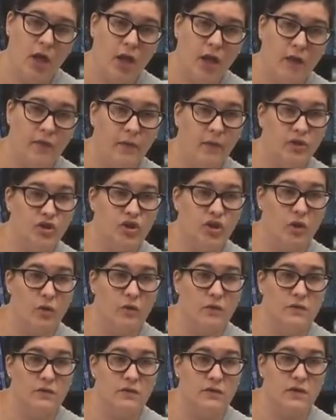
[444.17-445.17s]
which
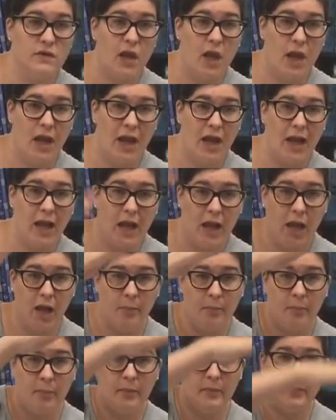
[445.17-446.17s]
goes
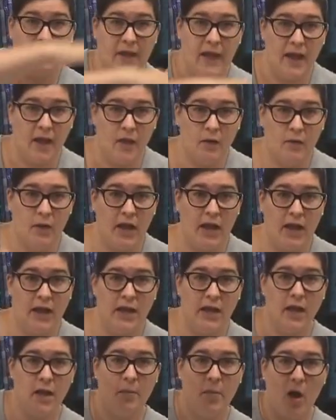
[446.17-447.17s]
up, down, and
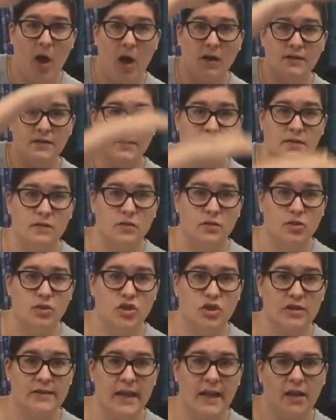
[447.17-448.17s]
in a box.
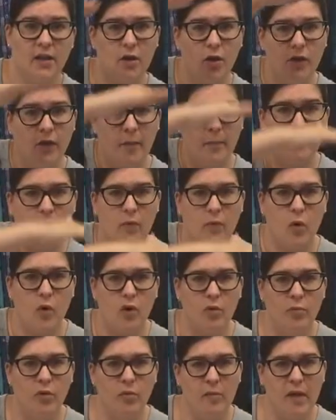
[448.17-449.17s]
Just like, you know, that
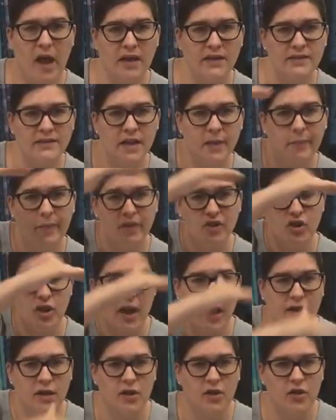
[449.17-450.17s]
horrible box step that you
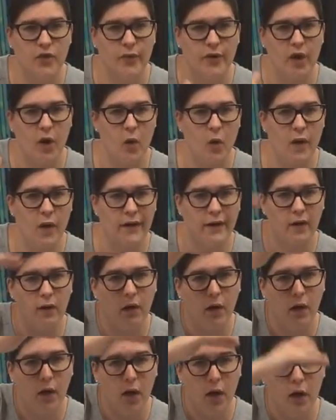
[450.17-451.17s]
had to do in choir
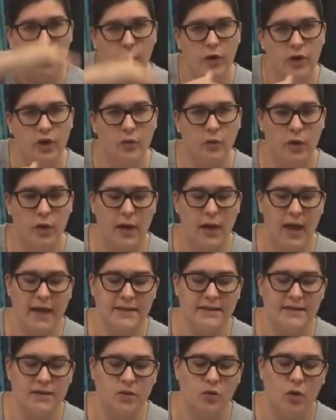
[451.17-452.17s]
when you were in high
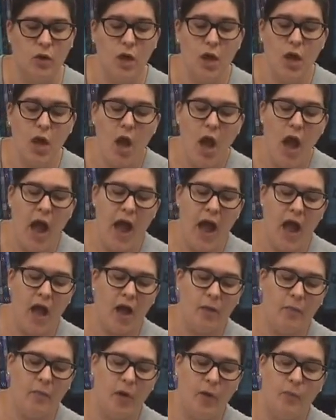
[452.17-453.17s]
school.
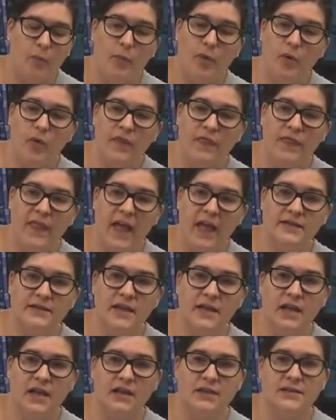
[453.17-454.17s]
But what that
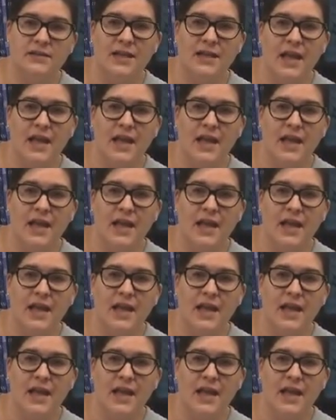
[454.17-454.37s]
does